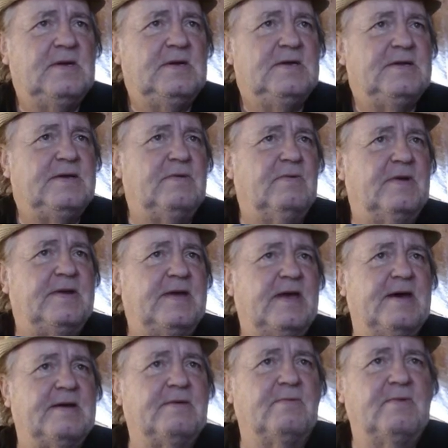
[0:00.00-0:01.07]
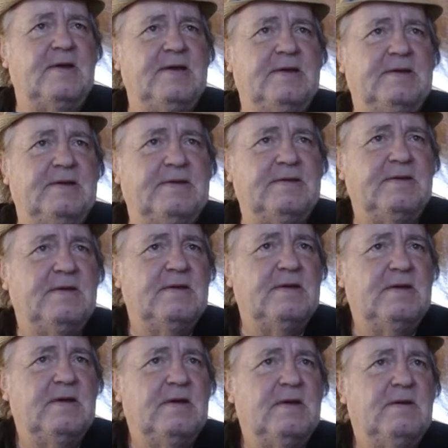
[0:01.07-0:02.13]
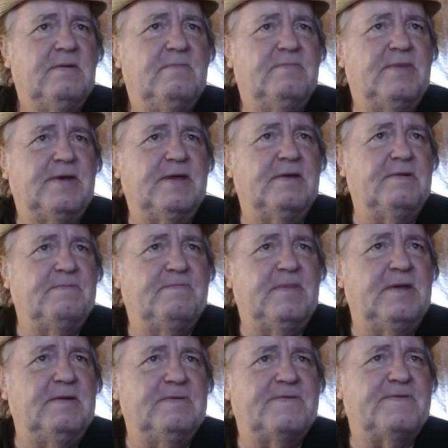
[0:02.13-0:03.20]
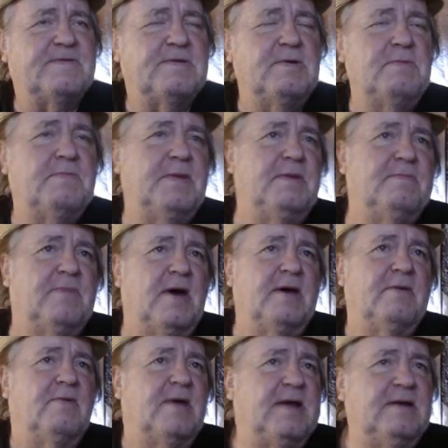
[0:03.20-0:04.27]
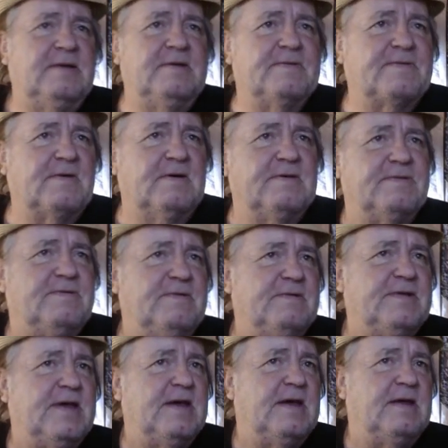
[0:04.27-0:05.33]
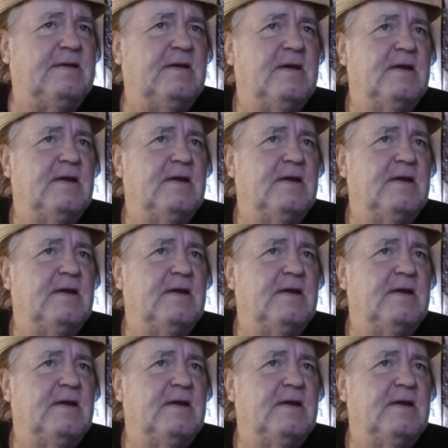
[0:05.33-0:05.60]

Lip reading: You wouldn't have had to waited being stupid by waiting as long as you did